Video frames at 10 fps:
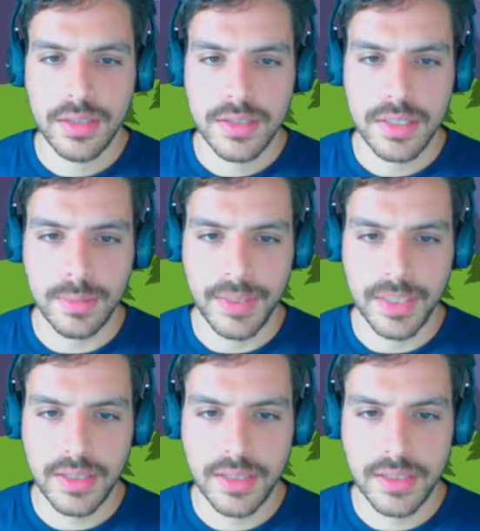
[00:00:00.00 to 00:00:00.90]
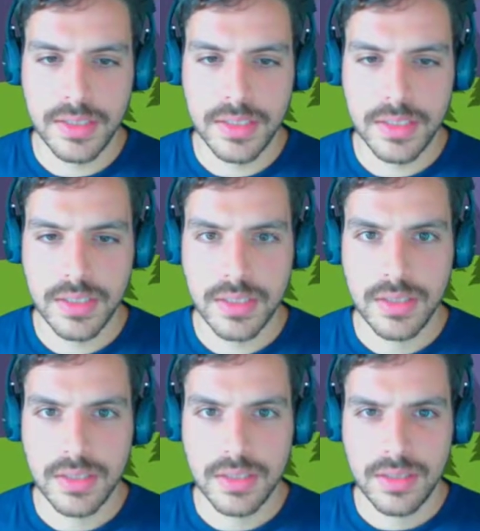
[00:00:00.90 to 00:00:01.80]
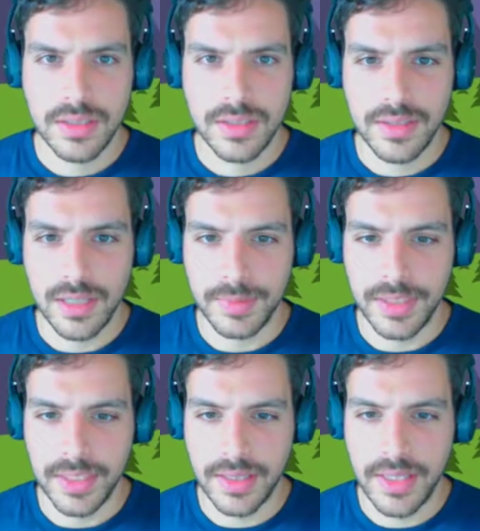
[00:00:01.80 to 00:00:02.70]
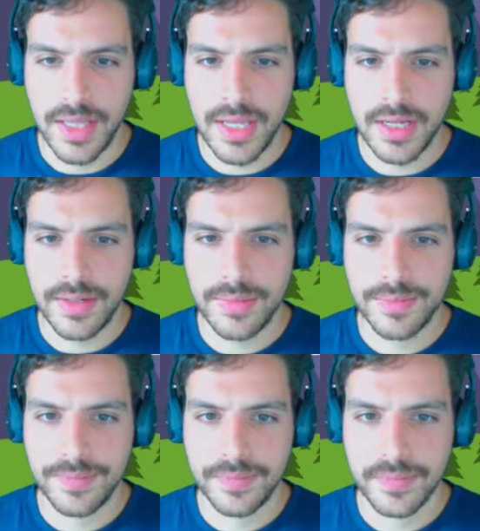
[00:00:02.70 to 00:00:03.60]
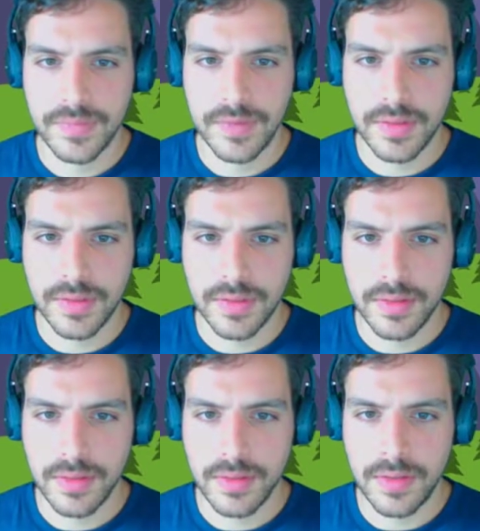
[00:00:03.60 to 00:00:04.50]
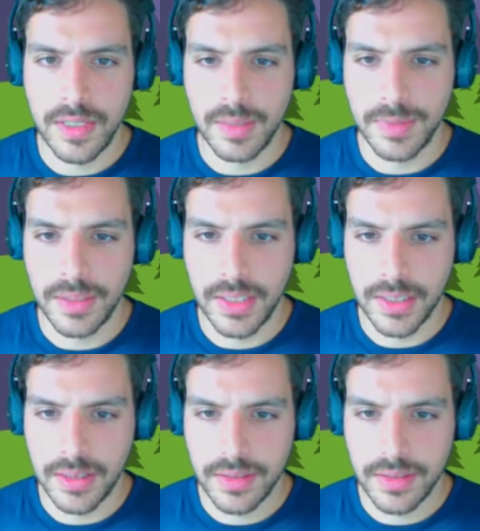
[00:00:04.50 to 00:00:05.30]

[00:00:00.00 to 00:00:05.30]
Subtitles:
So it'll be like this, that'll be like that, and that'll be like